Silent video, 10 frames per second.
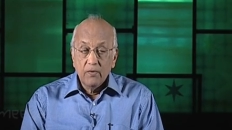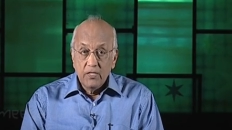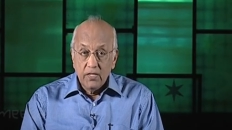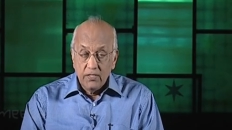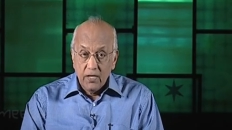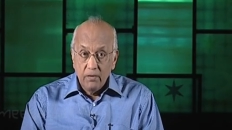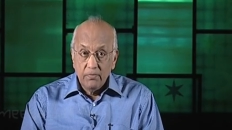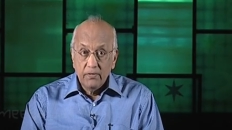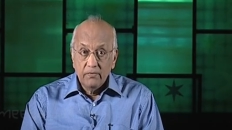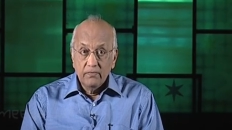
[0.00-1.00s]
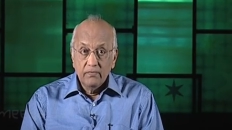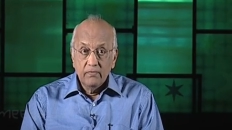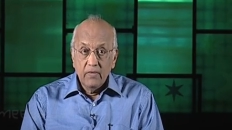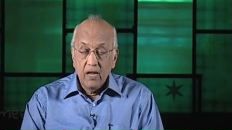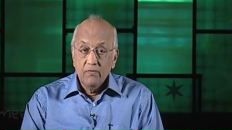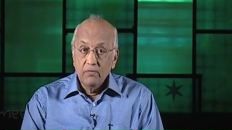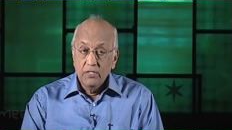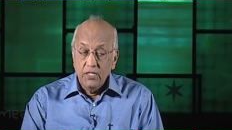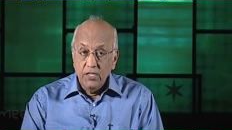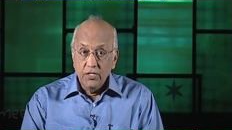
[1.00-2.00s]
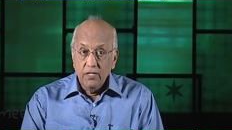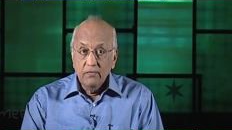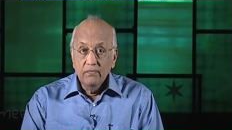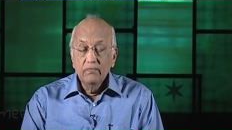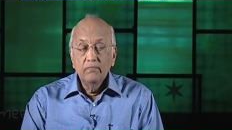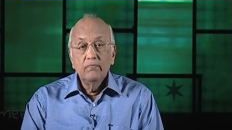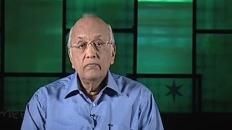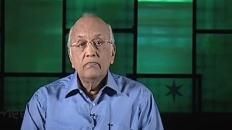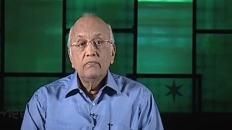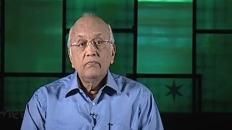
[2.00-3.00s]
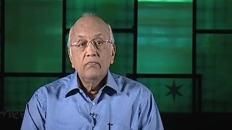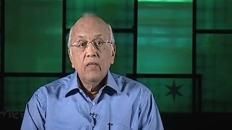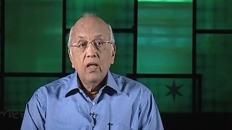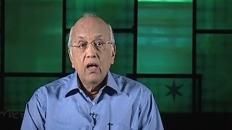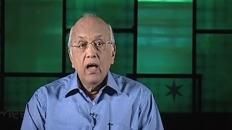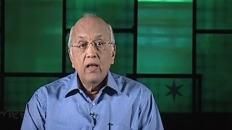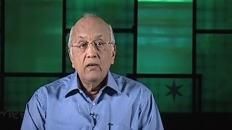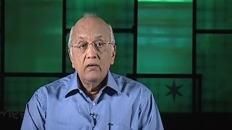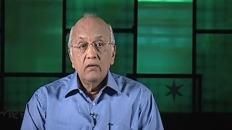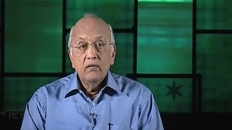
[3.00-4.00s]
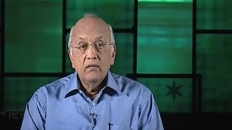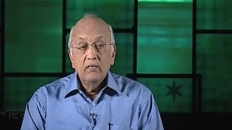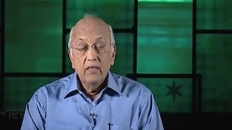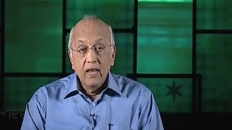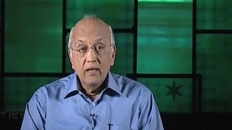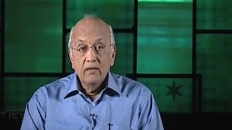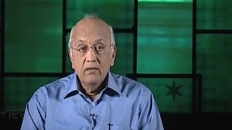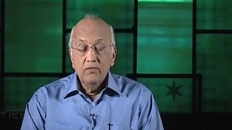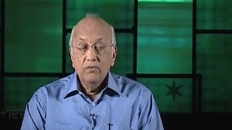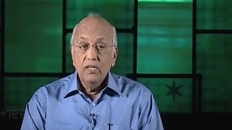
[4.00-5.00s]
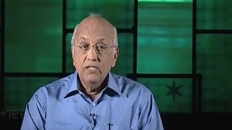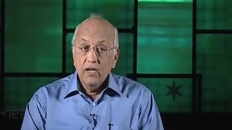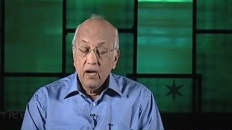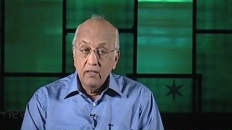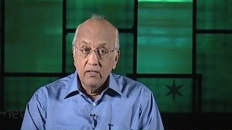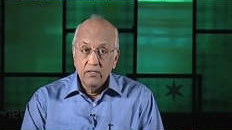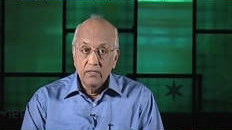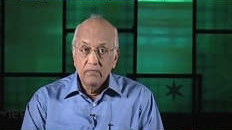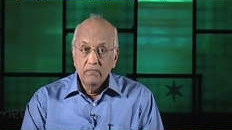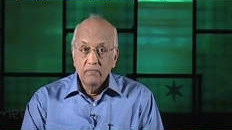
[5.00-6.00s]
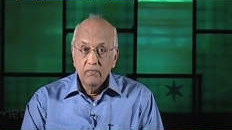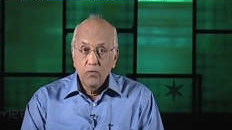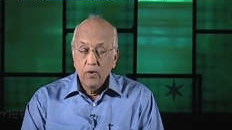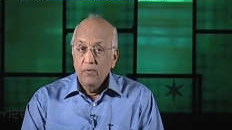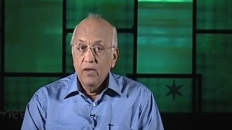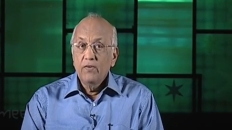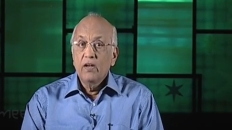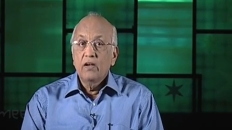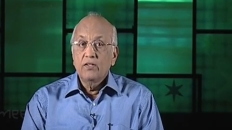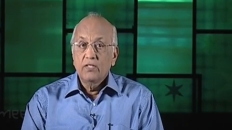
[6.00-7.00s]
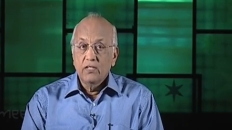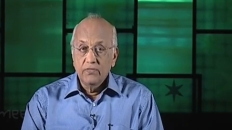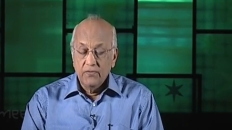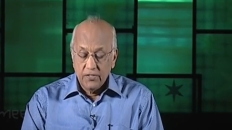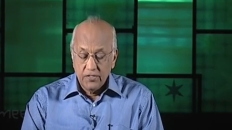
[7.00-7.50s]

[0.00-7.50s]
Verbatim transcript: from his example and from his teaching, and then to teach others what we have done ourselves